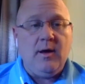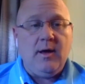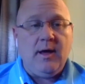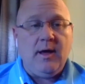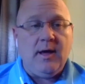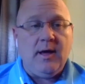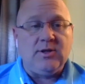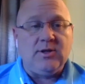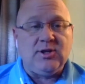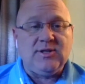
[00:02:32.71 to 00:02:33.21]

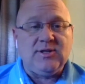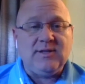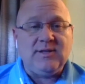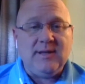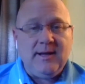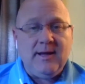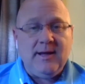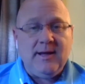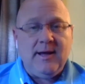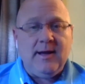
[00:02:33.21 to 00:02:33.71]
and just
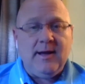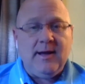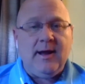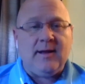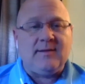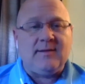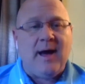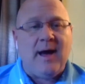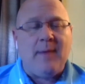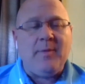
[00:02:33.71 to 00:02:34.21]
at a
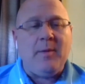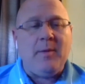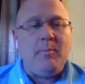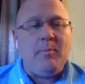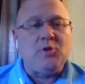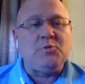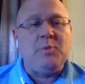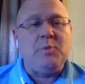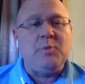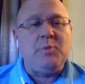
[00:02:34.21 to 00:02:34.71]
time that
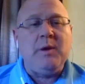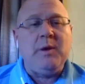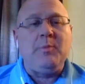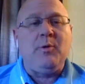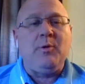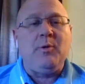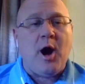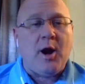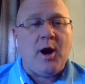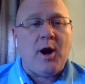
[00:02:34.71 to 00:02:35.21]
most people are
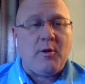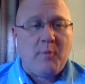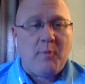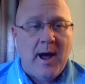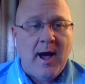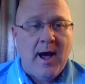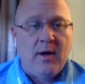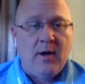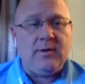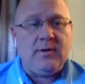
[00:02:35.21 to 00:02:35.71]
not
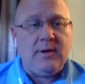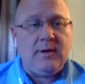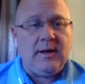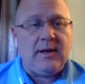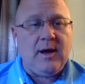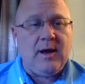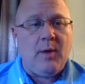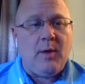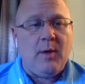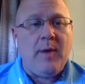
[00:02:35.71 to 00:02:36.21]
around, we
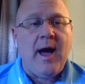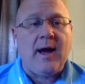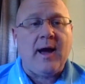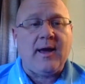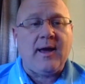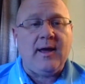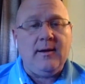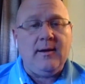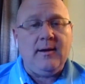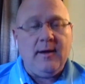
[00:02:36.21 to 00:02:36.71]
come back
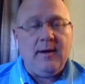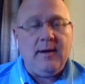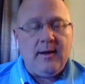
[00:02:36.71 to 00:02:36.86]
and